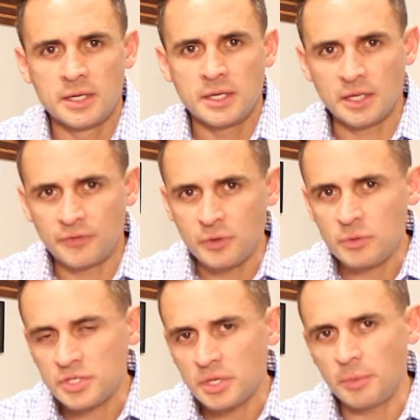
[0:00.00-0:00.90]
If you
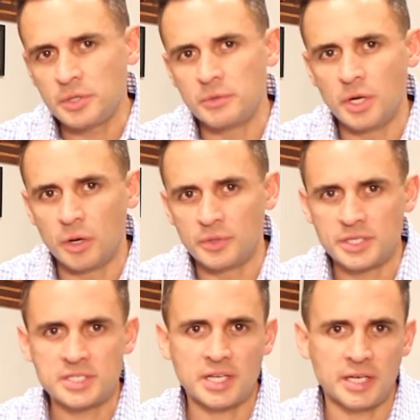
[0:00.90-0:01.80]
or someone you know
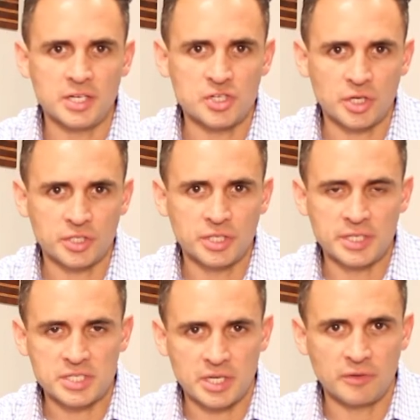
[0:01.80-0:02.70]
needs to get an injunction in the
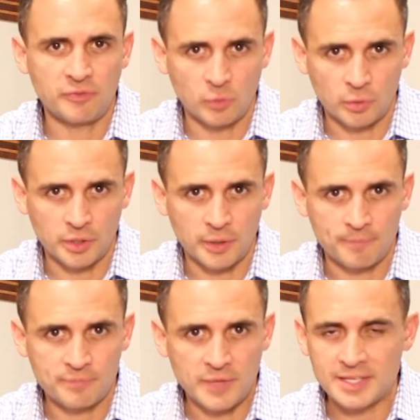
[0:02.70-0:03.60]
state of Florida,
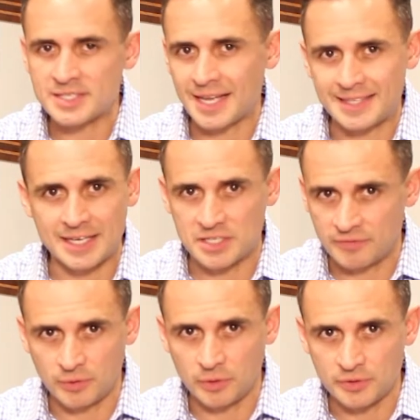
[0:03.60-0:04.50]
it's not that
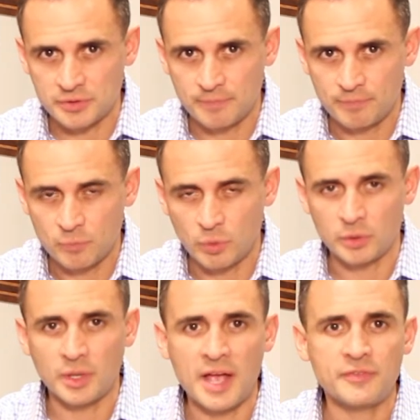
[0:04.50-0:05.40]
difficult. What you
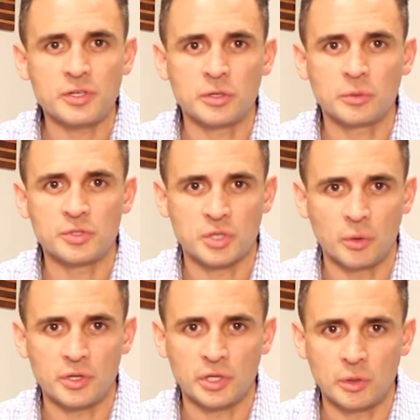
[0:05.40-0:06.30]
will have to do is go
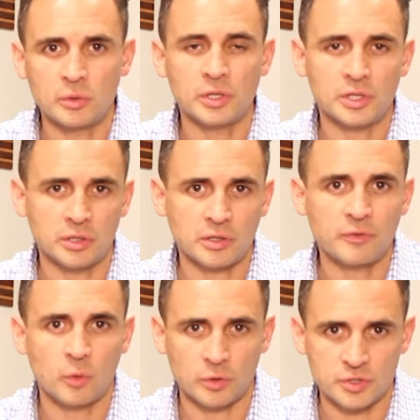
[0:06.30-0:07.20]
to the local clerk of
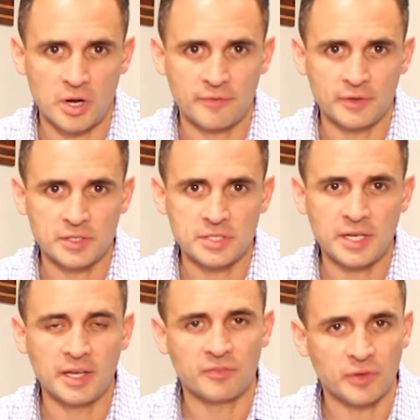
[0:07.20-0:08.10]
court's office
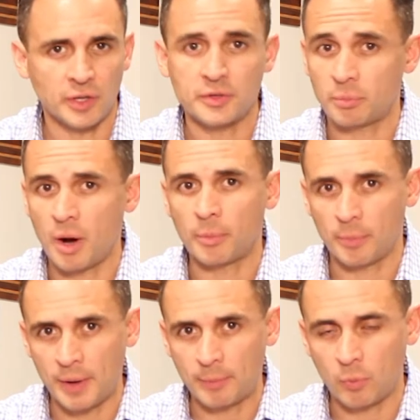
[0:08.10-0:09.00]
and fill out the proper
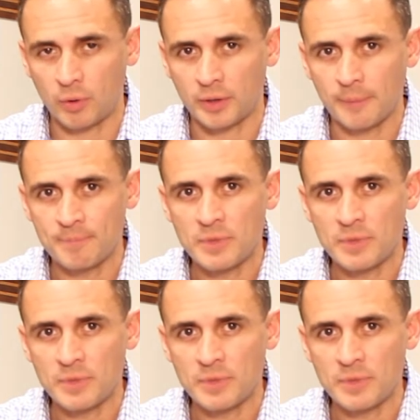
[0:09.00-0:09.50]
paperwork.